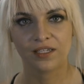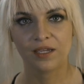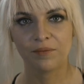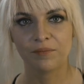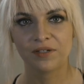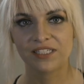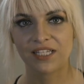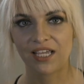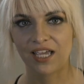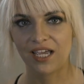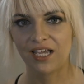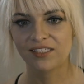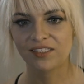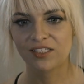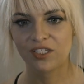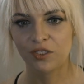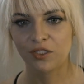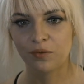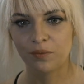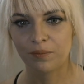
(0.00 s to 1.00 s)
I must
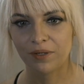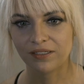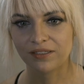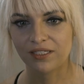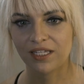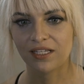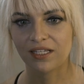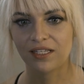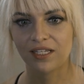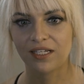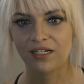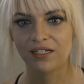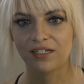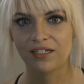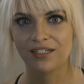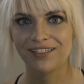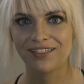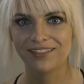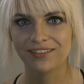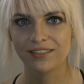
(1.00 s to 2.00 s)
ask you about that later.